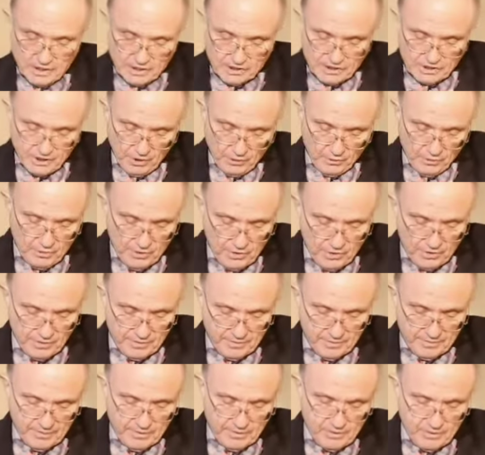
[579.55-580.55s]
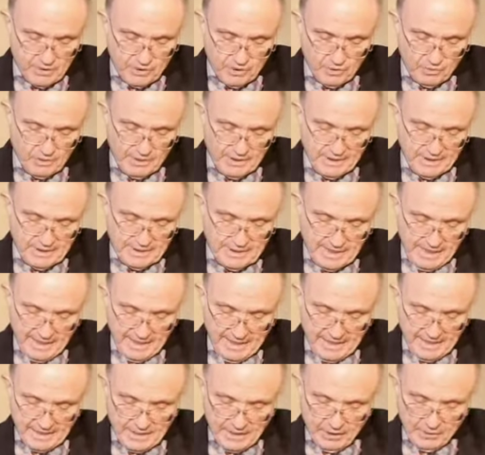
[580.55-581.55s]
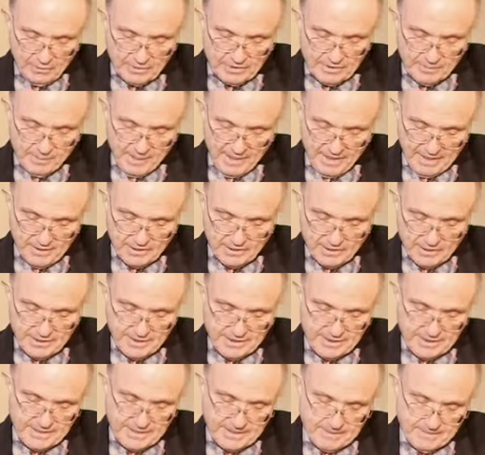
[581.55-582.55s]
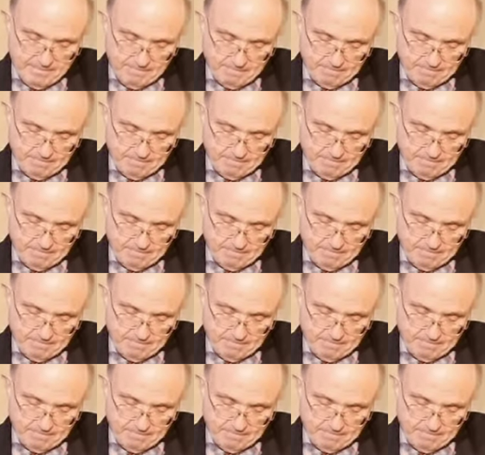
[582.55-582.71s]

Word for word: So newly diagnosed patients